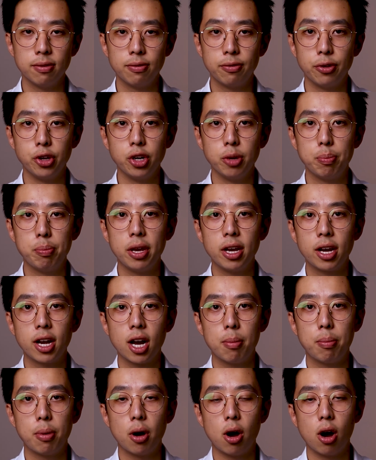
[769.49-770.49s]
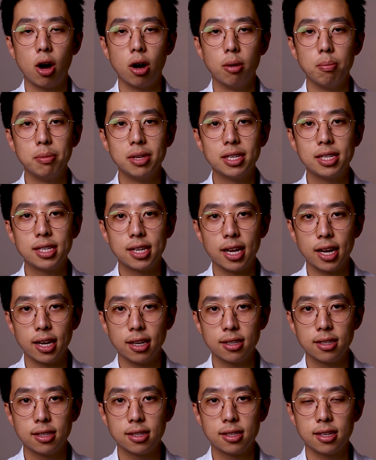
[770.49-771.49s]
for you to pick up on
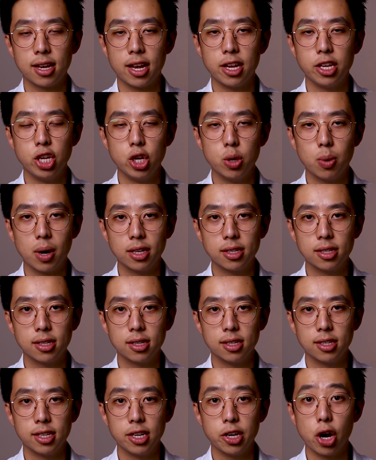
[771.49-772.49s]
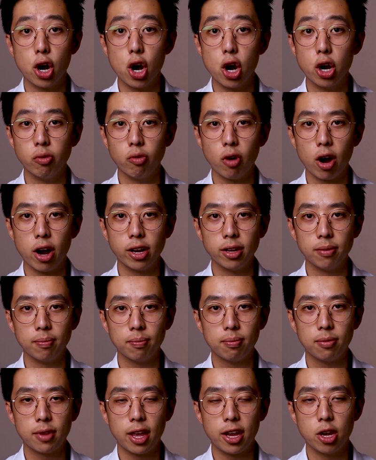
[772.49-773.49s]
mistakes and nuances in your own writing
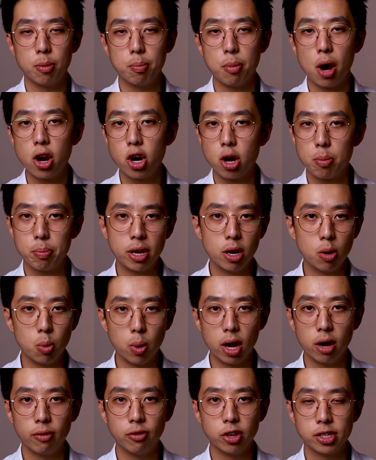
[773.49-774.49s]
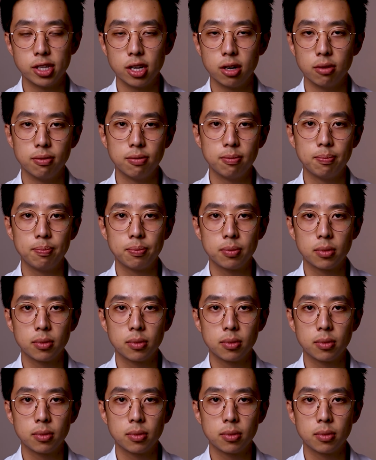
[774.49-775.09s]
that you might not be aware of yourself.